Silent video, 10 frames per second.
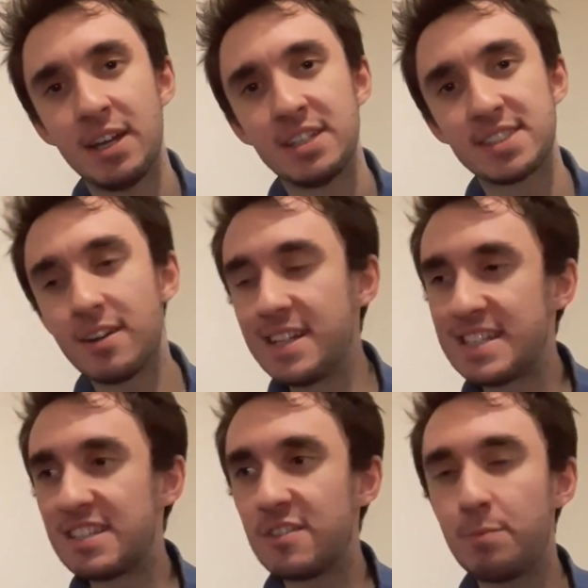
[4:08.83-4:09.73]

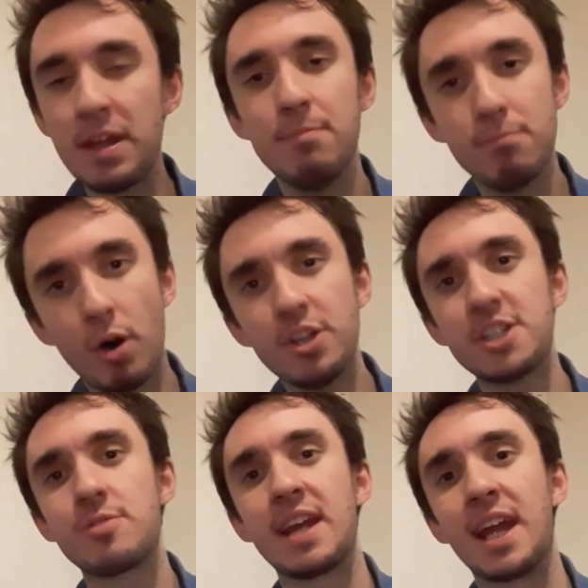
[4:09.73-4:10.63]
Scientists have been
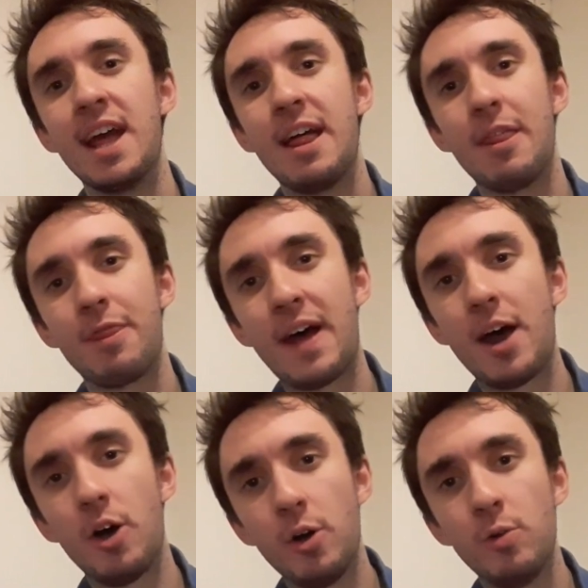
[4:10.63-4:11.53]
monitoring that
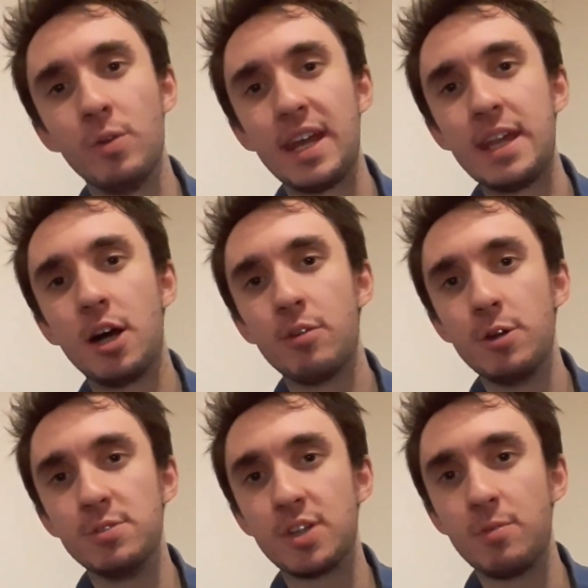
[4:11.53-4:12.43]
hole in our
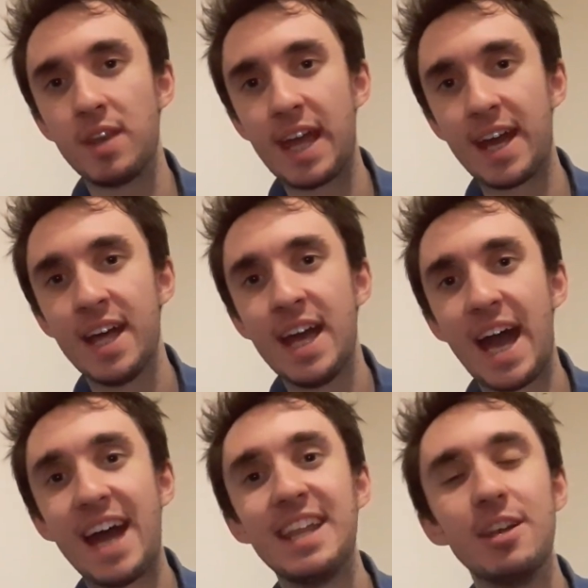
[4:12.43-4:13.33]
ozone layer,
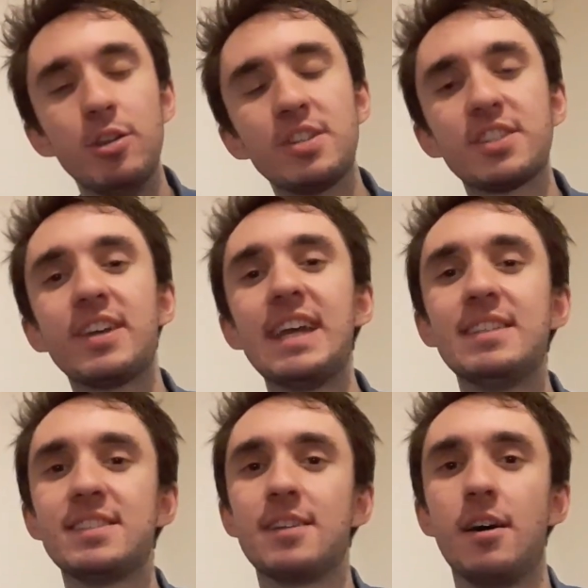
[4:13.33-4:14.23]
and it looks like
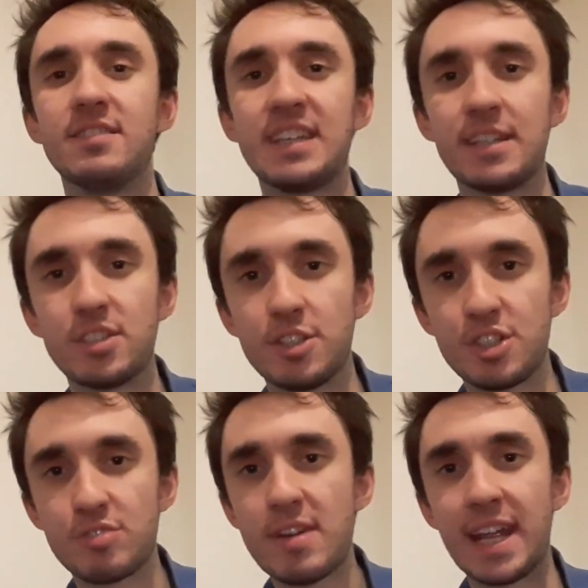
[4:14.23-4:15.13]
it's starting to
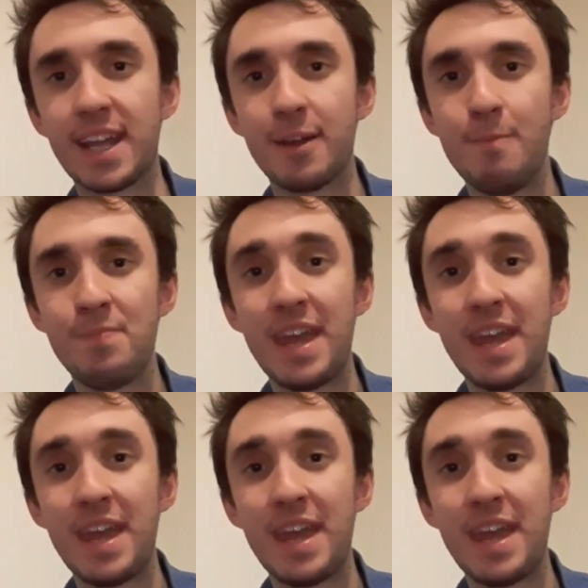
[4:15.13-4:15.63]
shrink.